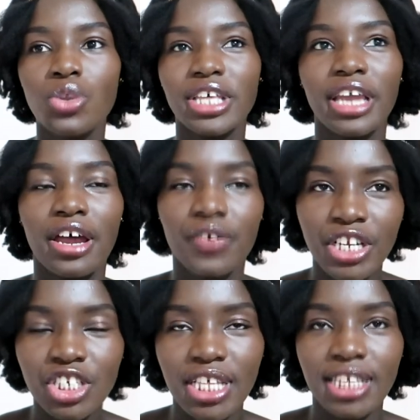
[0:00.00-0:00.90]
they
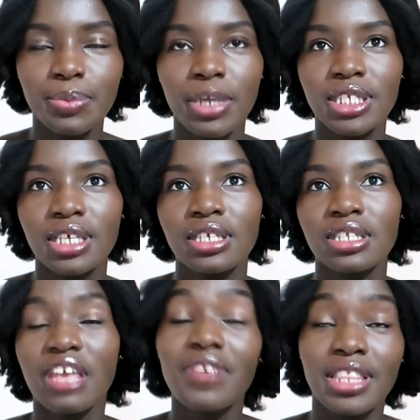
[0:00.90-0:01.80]
arrange their
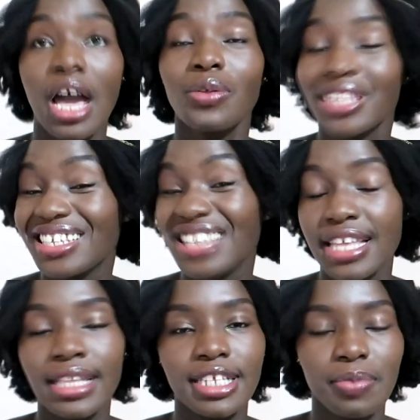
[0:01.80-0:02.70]
spaces, even how they
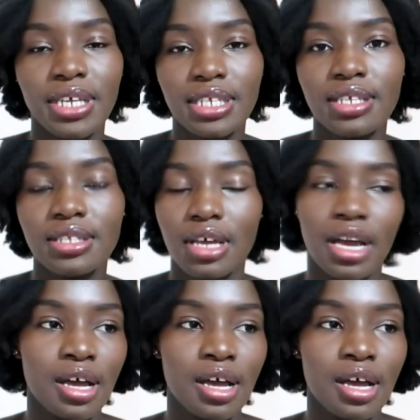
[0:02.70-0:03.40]
design their spaces.